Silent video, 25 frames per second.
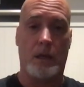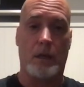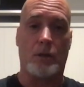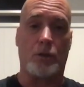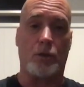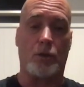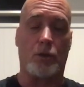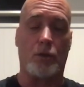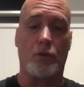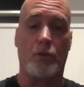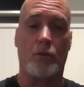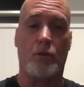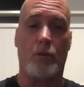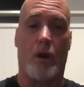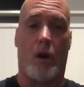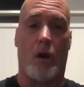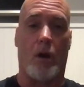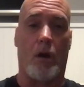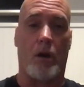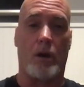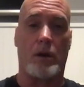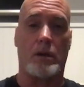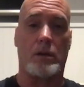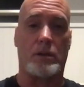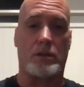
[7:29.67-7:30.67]
You
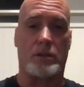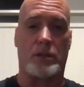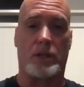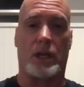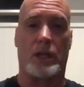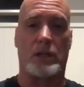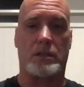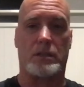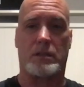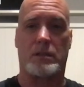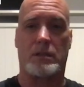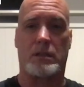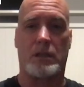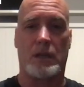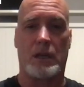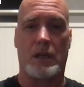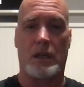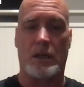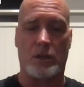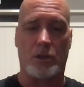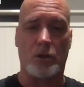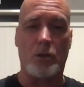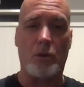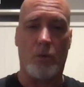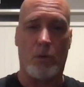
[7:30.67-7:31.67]
aren't just,
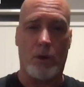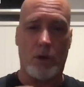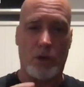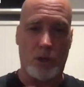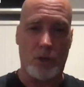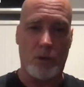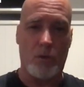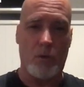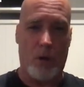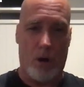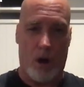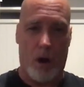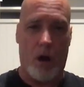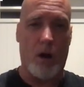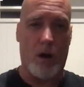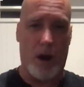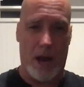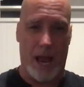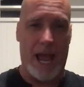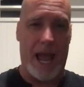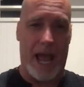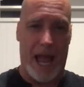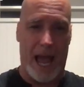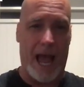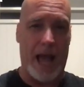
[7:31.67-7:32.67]
you are
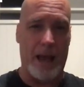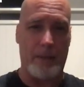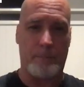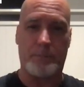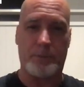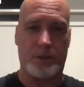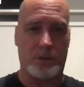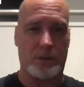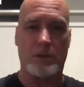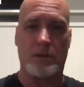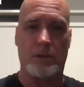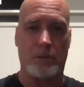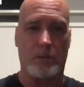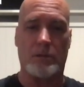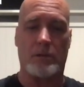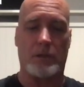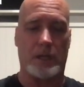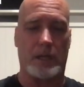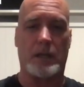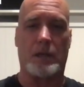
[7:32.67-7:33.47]
absolutely,